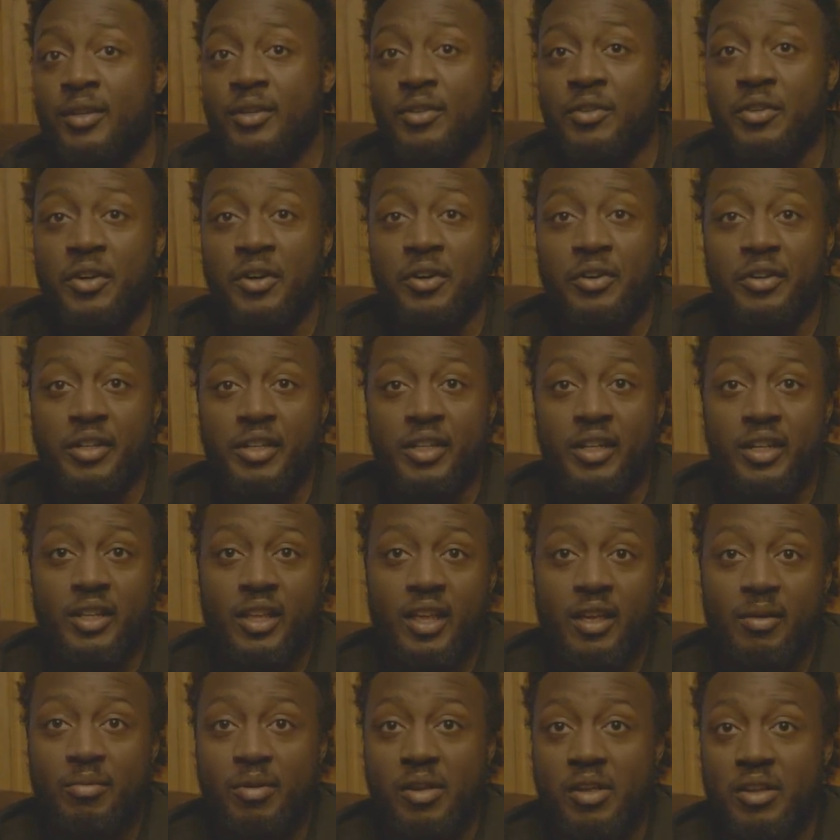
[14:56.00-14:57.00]
You gonna eat at
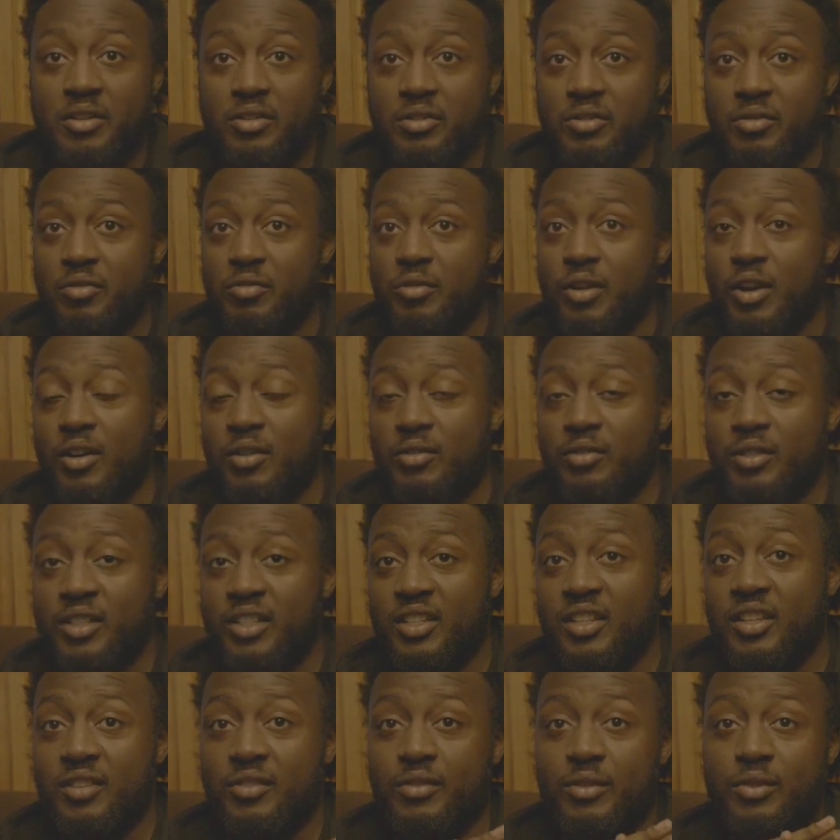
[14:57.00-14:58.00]
that bitch. You don't
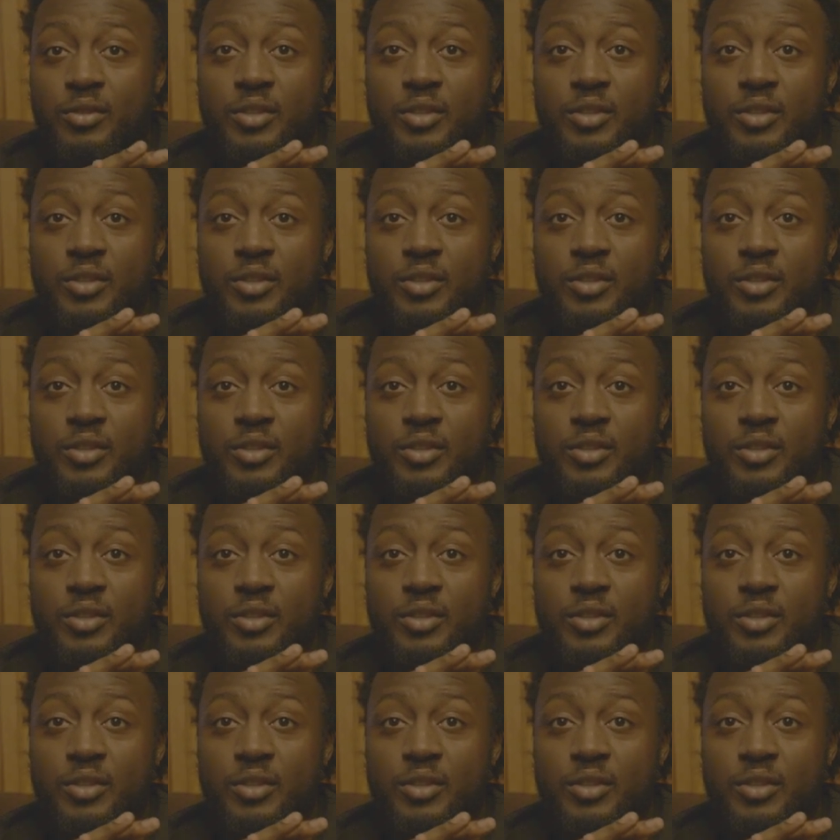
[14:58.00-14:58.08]
leave.